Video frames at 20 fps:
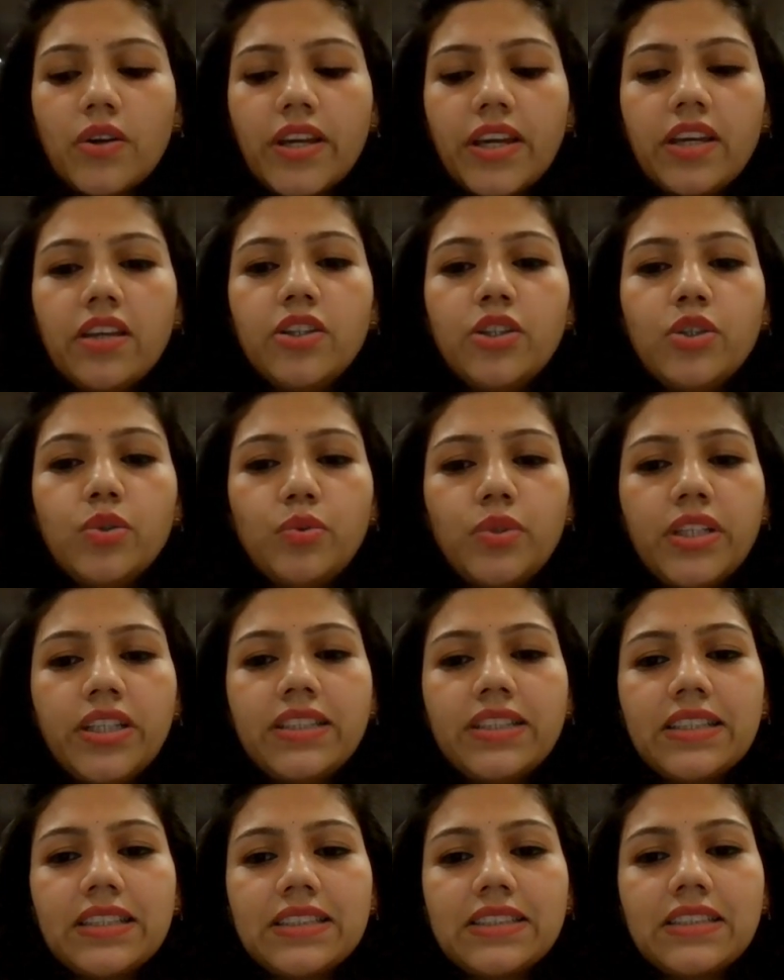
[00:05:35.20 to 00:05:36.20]
Okay,
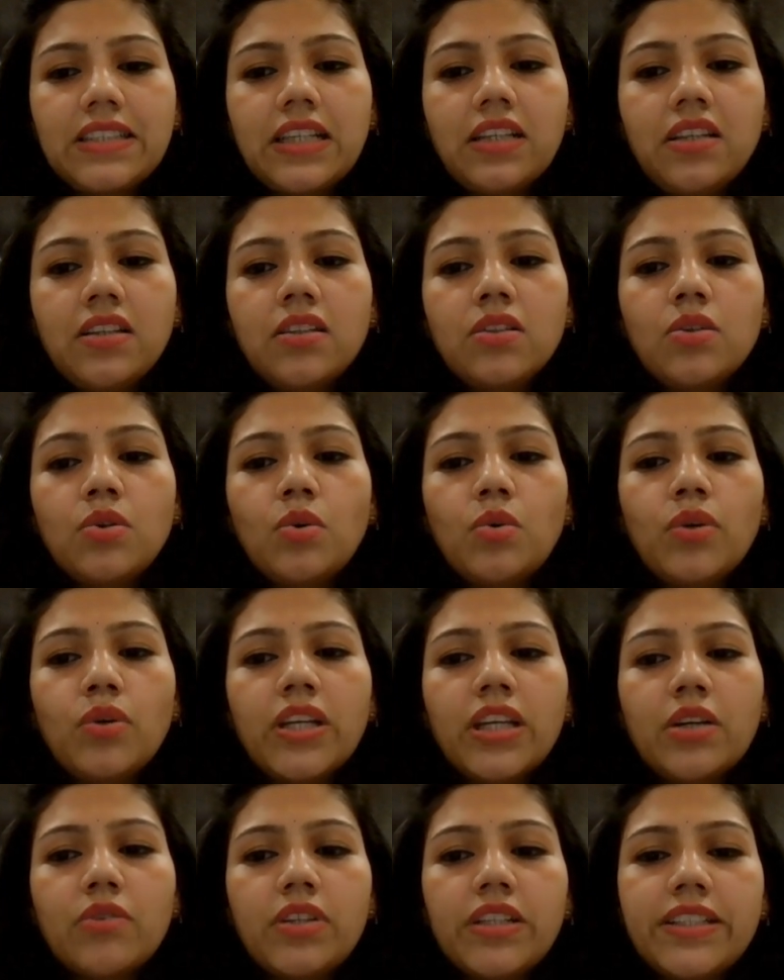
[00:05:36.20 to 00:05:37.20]
unit testing,
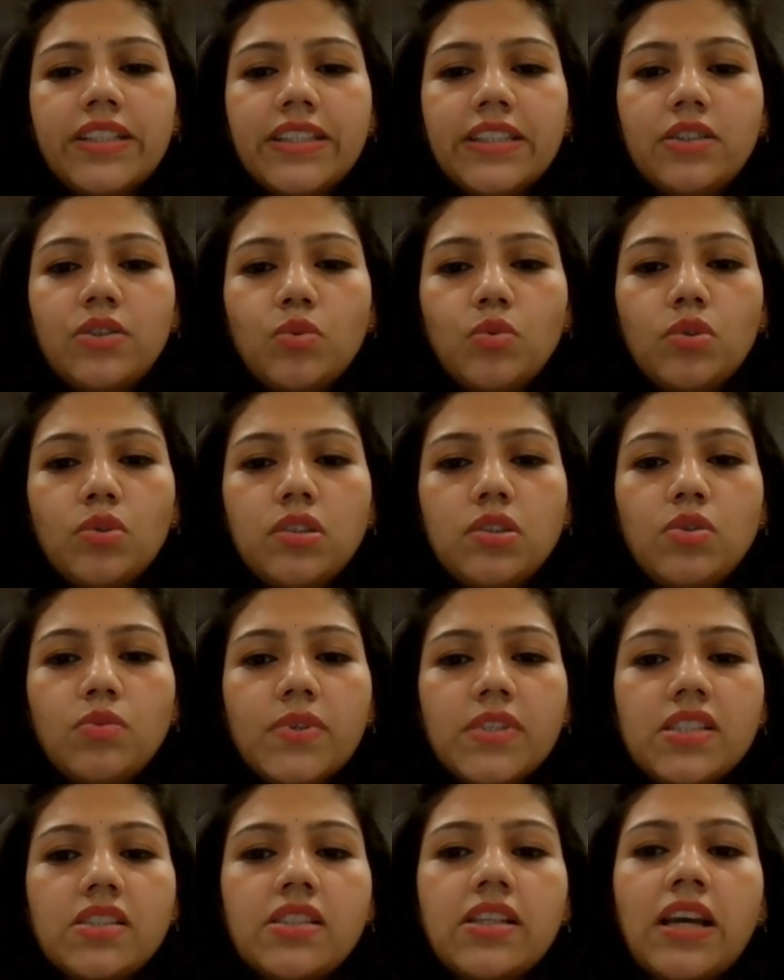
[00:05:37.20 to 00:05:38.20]
code equality tools,
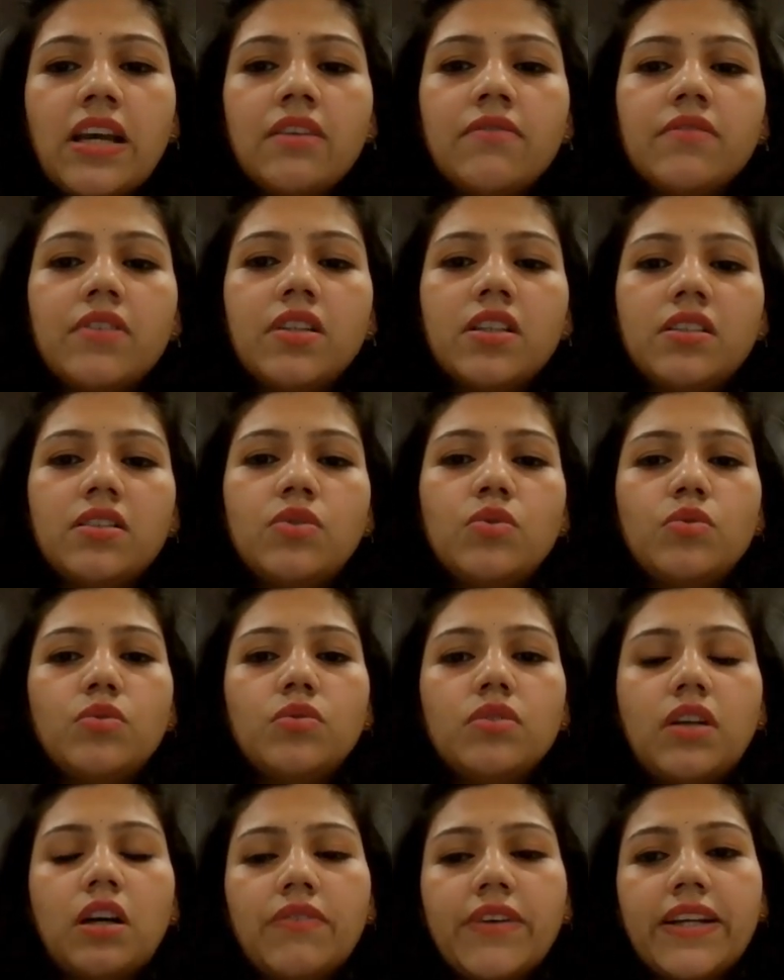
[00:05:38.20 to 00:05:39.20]
you must have
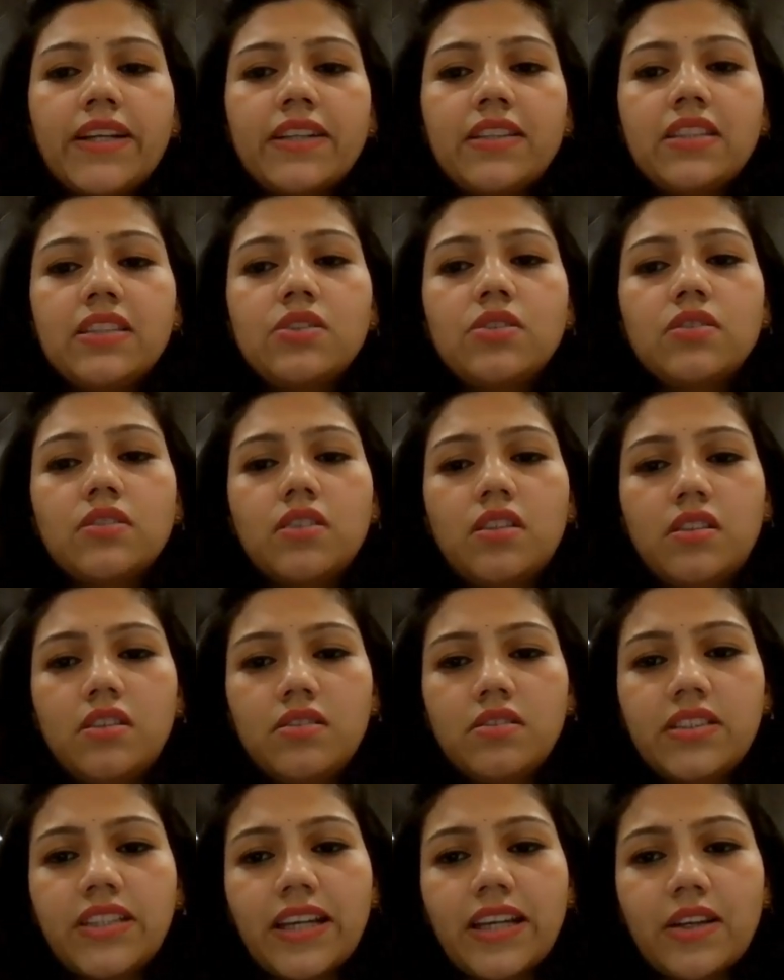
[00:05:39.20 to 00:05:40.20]
know aware this
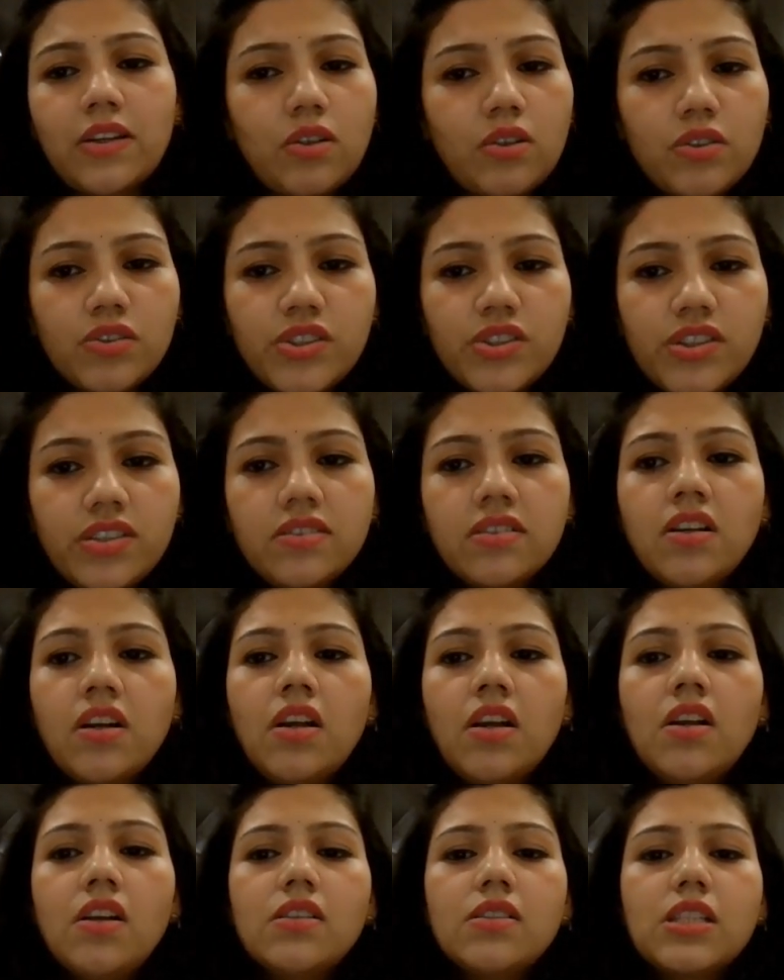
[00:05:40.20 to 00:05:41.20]
technologies,
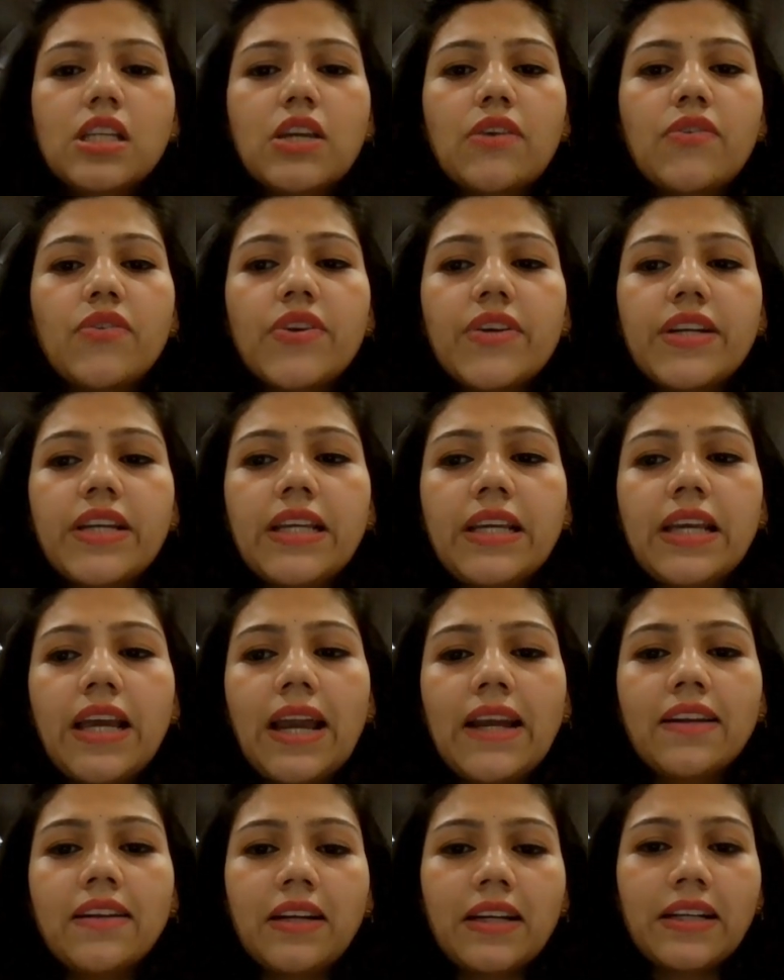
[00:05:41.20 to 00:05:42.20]
security
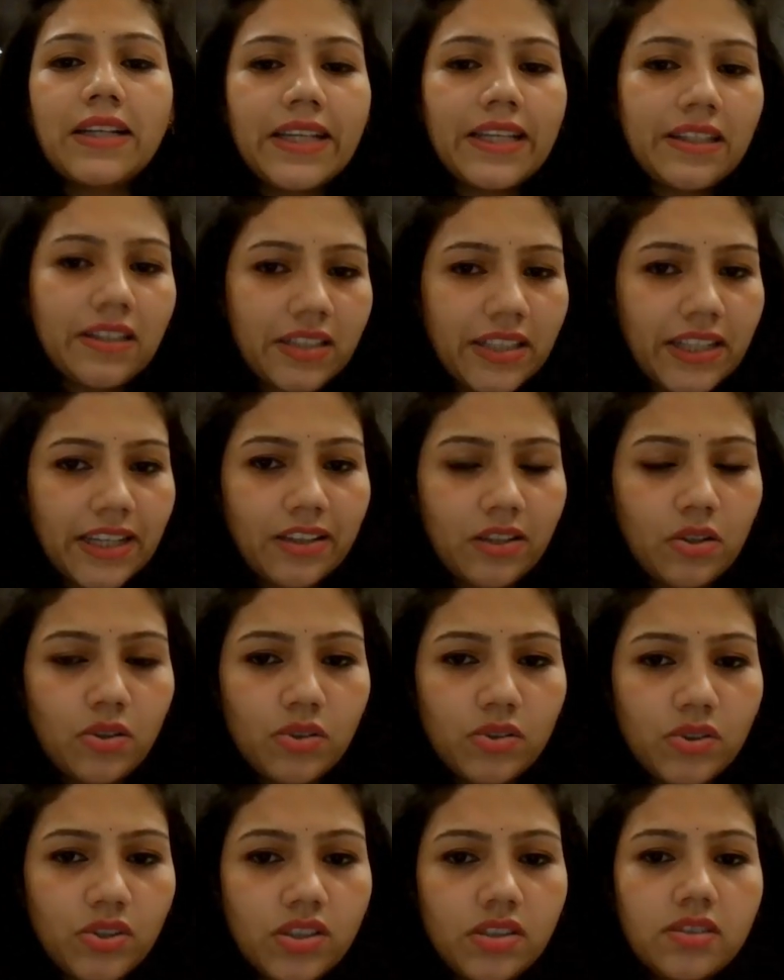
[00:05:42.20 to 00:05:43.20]
and container
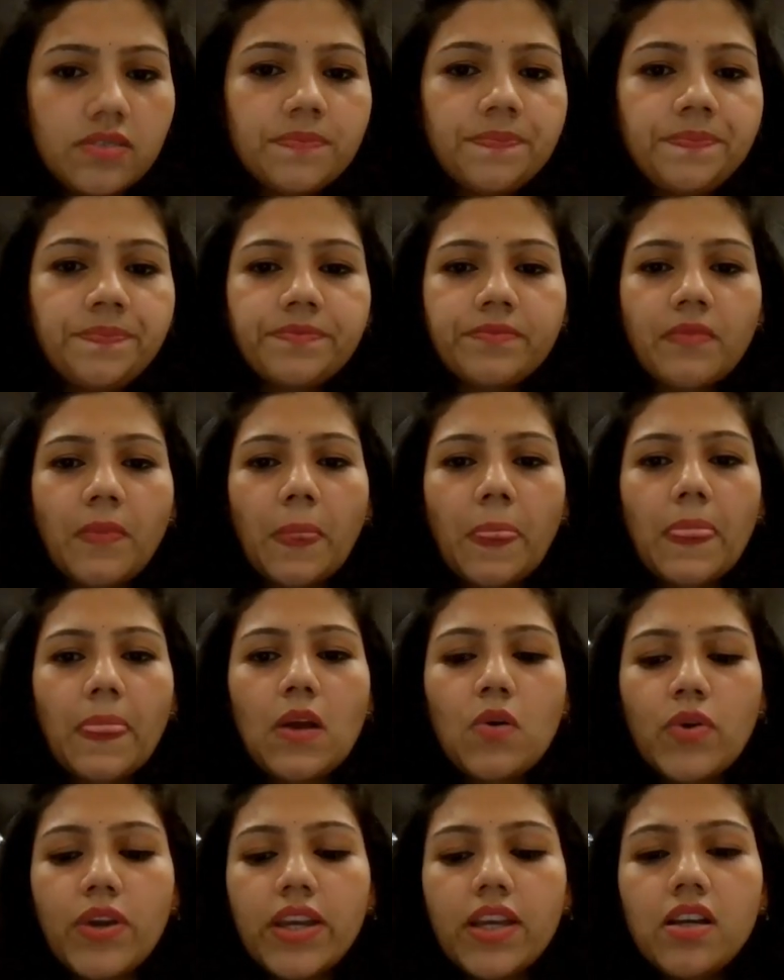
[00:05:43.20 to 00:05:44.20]
technologies.
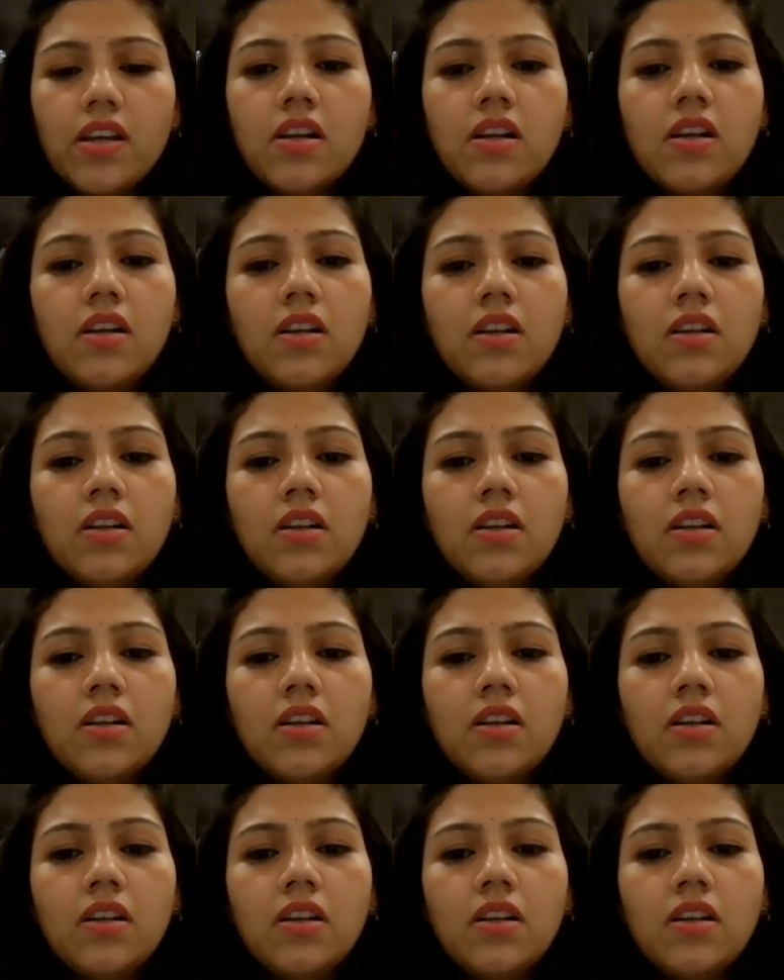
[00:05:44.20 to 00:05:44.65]
Okay,